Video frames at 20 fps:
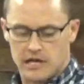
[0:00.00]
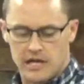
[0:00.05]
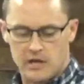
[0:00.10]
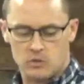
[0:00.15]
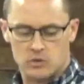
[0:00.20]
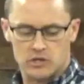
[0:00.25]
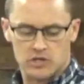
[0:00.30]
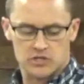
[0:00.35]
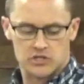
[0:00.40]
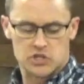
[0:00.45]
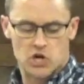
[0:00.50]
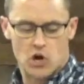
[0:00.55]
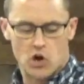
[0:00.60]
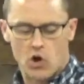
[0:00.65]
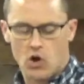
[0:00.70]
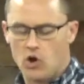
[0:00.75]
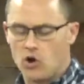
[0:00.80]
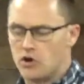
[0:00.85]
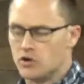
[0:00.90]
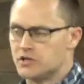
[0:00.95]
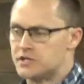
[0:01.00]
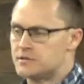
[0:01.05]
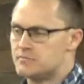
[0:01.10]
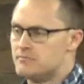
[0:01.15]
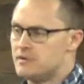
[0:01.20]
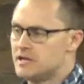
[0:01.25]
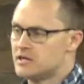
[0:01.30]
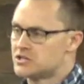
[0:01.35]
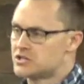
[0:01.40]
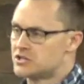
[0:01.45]
He was called to
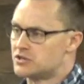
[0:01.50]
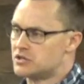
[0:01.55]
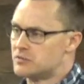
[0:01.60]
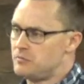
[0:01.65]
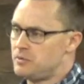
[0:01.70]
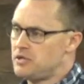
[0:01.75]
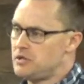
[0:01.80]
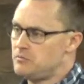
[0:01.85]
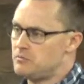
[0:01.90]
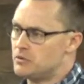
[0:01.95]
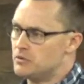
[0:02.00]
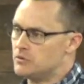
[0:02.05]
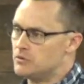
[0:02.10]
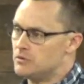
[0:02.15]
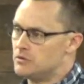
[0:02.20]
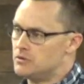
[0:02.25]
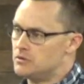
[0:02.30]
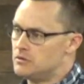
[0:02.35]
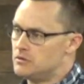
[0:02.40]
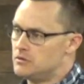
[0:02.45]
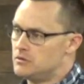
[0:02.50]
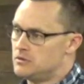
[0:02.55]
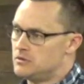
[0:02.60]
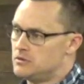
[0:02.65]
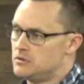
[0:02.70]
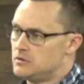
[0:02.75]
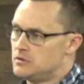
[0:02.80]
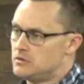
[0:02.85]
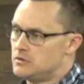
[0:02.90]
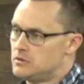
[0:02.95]
minister to people,
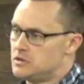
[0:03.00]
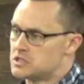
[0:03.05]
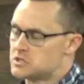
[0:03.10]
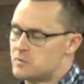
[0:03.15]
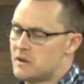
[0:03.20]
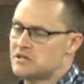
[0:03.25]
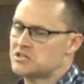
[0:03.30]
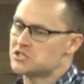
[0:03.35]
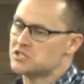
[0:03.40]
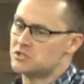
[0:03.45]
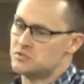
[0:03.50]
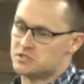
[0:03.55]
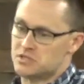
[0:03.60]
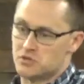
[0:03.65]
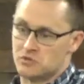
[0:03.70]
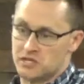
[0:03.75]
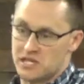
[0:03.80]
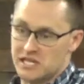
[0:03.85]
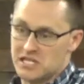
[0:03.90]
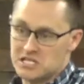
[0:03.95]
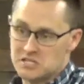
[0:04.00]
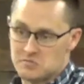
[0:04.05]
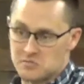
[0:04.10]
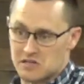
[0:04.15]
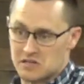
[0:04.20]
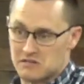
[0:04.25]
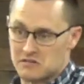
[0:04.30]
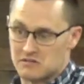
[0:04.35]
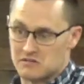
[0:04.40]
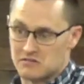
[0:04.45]
especially to his own kinsmen.